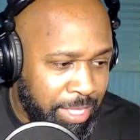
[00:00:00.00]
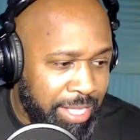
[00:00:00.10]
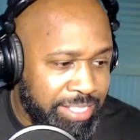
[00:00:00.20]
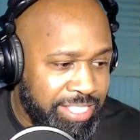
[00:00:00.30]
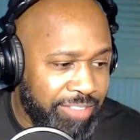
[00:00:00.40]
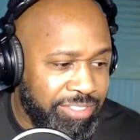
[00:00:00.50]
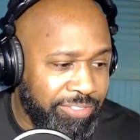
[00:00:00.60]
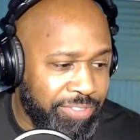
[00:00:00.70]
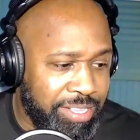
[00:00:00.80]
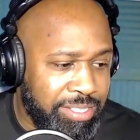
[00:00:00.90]

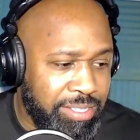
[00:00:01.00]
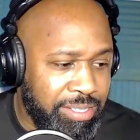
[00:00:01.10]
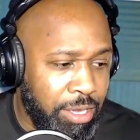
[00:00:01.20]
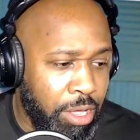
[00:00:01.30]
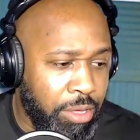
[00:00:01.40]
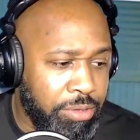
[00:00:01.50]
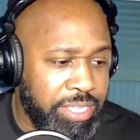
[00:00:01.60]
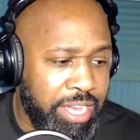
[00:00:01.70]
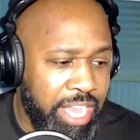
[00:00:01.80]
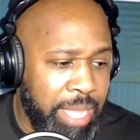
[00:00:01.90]
Self-defense laws
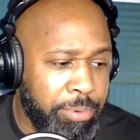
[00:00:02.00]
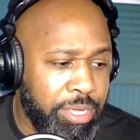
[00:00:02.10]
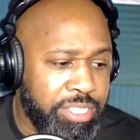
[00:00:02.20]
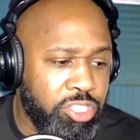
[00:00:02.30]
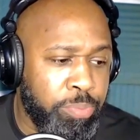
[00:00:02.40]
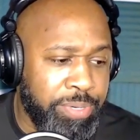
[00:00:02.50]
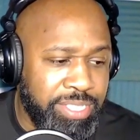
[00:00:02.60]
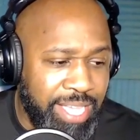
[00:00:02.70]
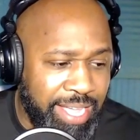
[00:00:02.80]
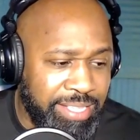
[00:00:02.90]
enable us to
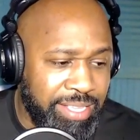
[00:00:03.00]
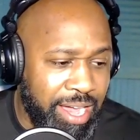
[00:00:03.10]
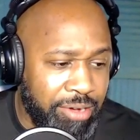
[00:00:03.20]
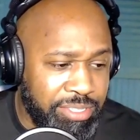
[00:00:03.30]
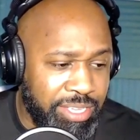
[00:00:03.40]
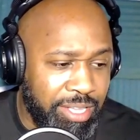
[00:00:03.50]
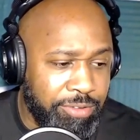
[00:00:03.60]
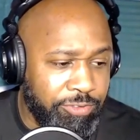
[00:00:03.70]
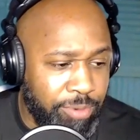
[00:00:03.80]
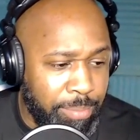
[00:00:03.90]
protect ourselves
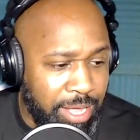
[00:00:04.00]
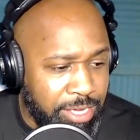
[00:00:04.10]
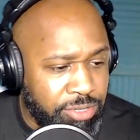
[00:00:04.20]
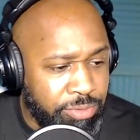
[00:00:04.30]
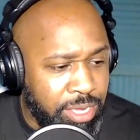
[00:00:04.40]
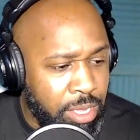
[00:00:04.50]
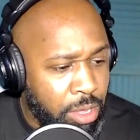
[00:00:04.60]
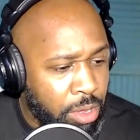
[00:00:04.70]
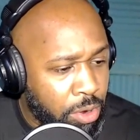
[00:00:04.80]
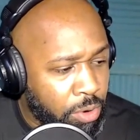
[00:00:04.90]
from injury
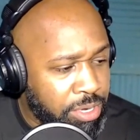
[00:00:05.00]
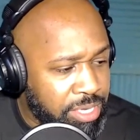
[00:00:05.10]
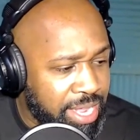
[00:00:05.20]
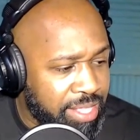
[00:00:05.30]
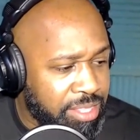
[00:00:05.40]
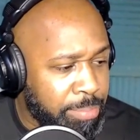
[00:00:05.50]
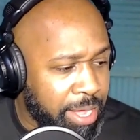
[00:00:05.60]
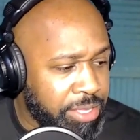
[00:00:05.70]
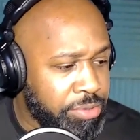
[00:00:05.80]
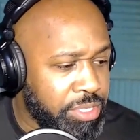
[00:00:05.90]
or death by
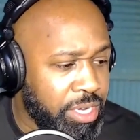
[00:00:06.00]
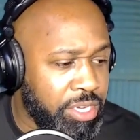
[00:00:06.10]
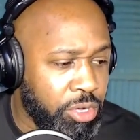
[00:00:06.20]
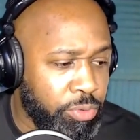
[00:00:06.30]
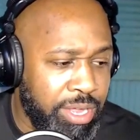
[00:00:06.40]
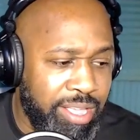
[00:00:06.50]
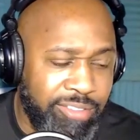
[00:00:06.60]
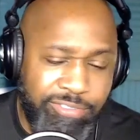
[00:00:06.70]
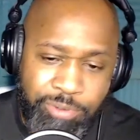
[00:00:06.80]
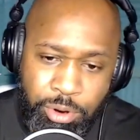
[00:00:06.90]
using a degree of
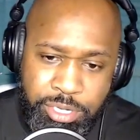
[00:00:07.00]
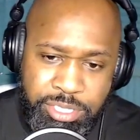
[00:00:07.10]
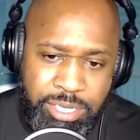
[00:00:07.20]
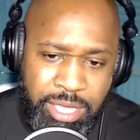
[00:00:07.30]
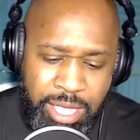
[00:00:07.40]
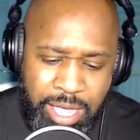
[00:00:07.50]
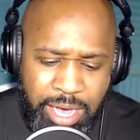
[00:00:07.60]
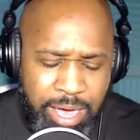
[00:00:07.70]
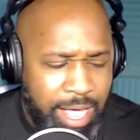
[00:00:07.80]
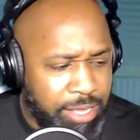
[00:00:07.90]
force.
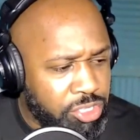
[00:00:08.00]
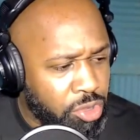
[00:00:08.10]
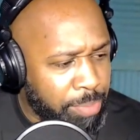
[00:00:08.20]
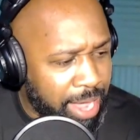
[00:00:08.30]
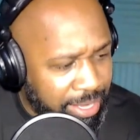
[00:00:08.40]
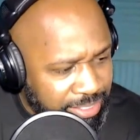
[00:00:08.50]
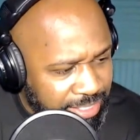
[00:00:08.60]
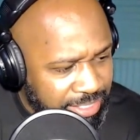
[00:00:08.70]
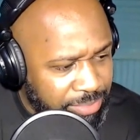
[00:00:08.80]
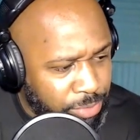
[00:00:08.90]
Now, let's go back. It
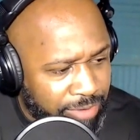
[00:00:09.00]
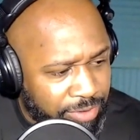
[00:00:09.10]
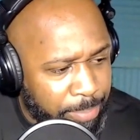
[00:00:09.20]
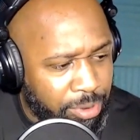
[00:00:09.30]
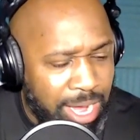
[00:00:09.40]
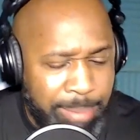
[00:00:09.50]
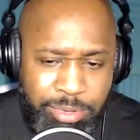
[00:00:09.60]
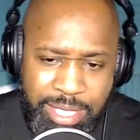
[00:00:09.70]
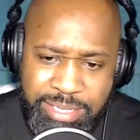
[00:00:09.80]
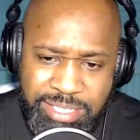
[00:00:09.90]
says it's one of our primal
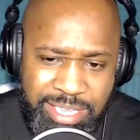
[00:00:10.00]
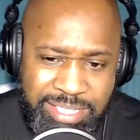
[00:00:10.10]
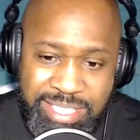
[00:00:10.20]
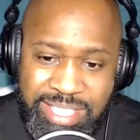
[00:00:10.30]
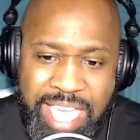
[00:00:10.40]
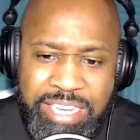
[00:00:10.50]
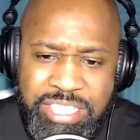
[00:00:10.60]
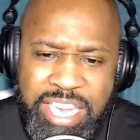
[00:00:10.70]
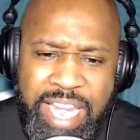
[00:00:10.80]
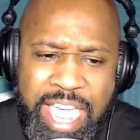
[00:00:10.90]
instincts. That is
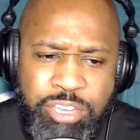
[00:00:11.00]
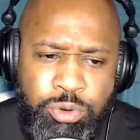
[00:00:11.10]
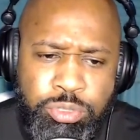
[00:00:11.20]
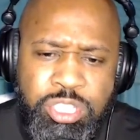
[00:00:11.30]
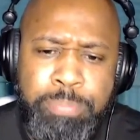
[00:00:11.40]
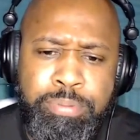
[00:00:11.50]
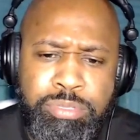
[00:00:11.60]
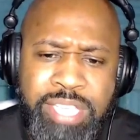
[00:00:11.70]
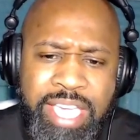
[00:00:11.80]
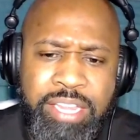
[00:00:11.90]
natural, to
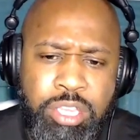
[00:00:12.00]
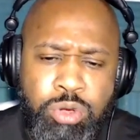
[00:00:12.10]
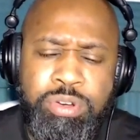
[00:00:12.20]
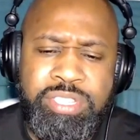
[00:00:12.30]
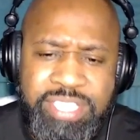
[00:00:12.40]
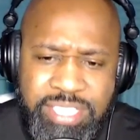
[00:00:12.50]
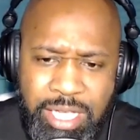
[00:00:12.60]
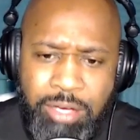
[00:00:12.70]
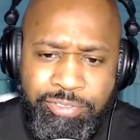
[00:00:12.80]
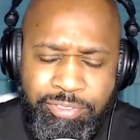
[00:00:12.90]
protect
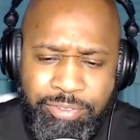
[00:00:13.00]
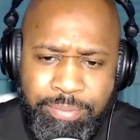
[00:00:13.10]
yourself.